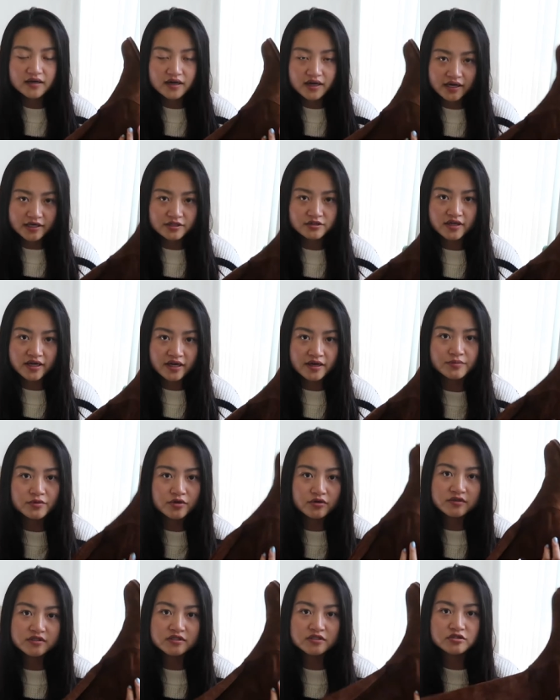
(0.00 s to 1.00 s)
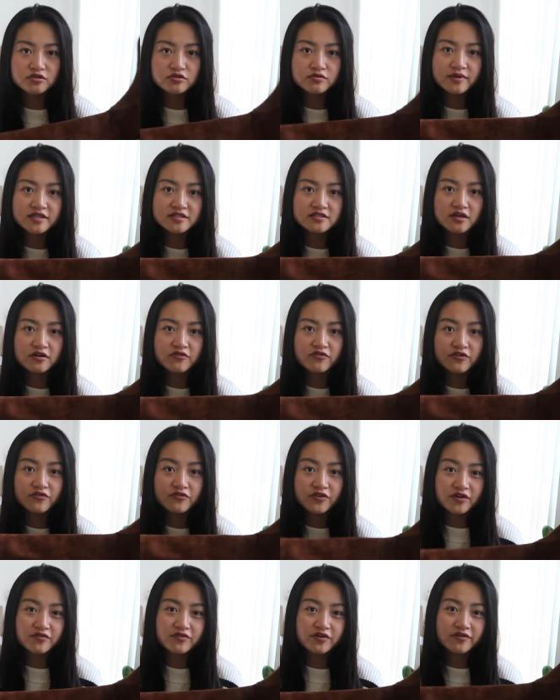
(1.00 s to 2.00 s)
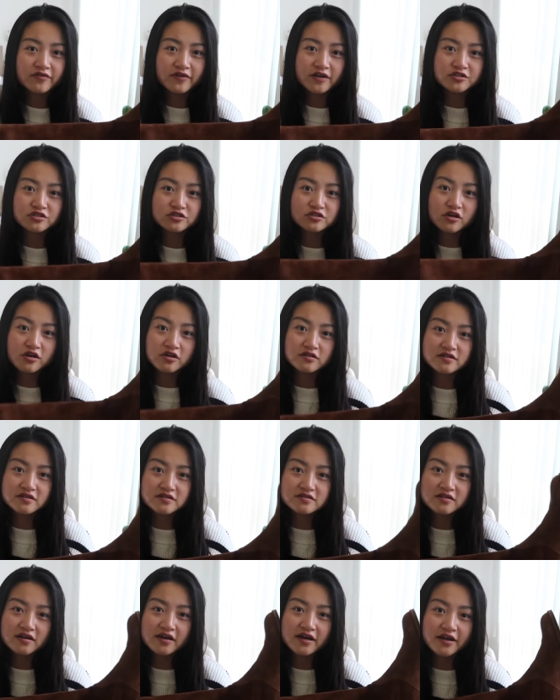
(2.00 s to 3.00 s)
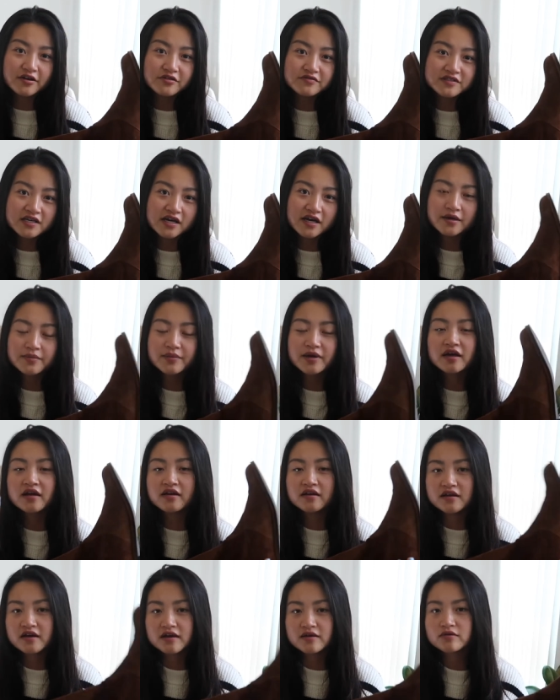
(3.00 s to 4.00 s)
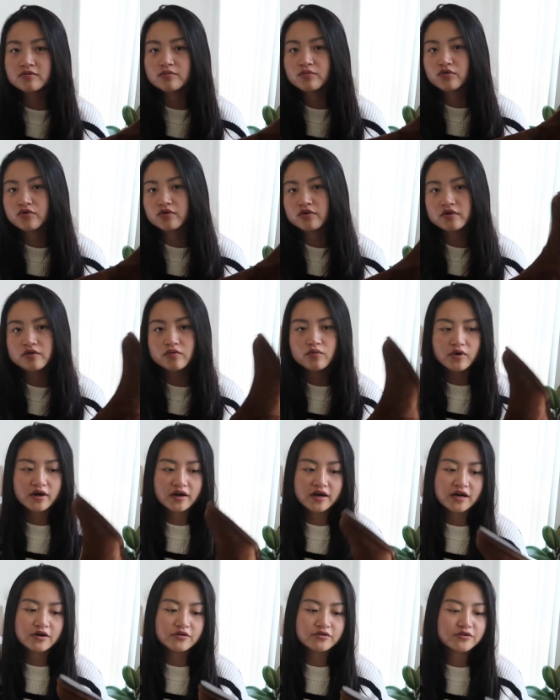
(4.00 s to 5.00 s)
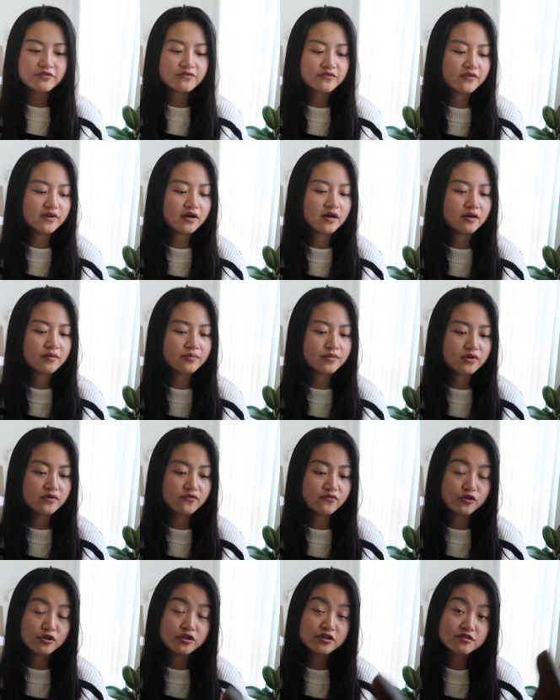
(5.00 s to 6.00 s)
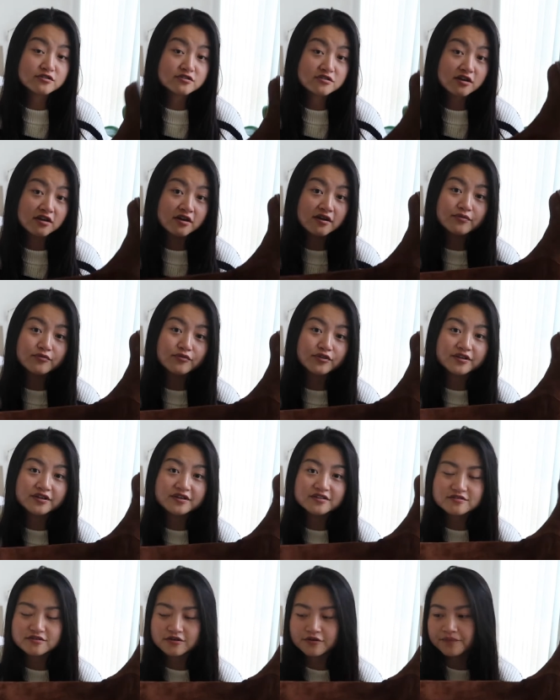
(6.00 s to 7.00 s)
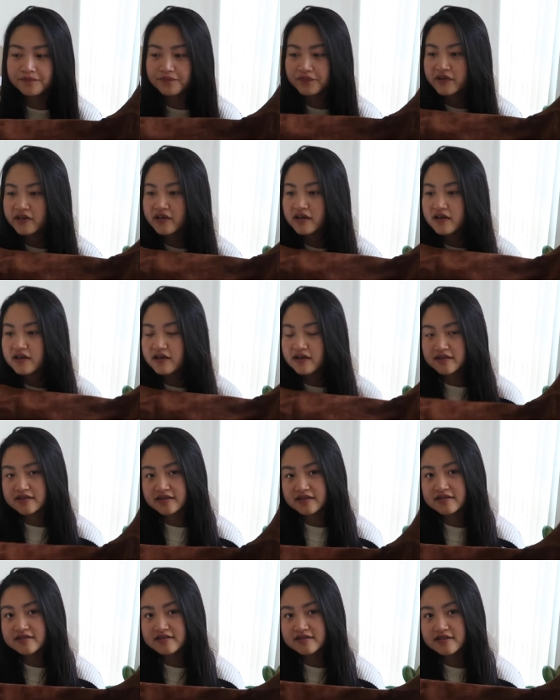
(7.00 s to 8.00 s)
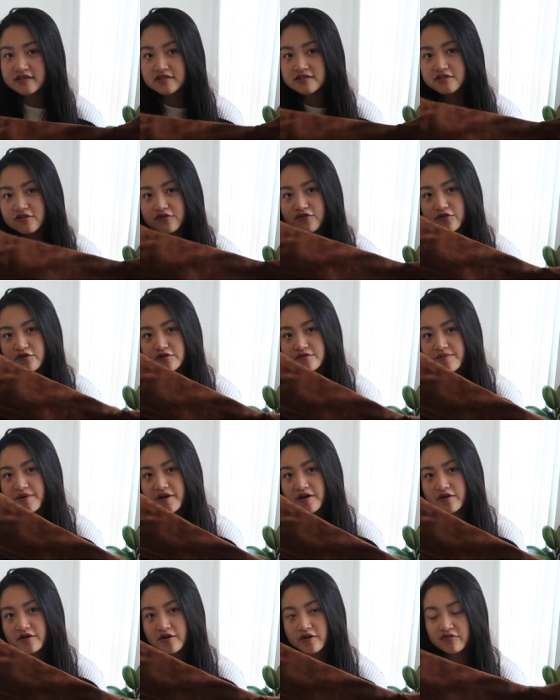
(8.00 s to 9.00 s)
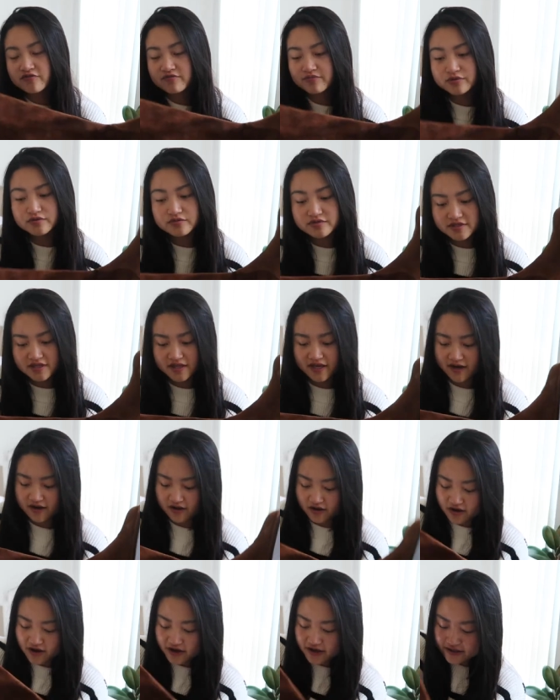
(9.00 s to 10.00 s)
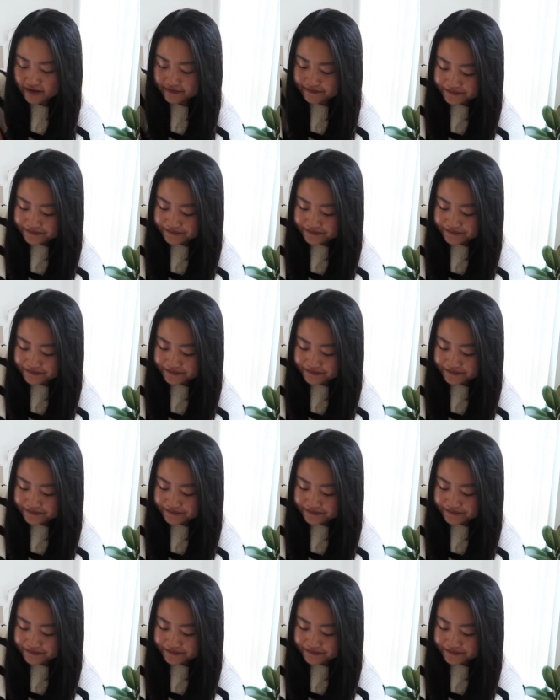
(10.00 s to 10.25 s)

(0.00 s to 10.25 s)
I am going to do myself a favor if I just got these ahead of time and get the more wear out of um, for years to come, really. So this is the first pair of boots that I got.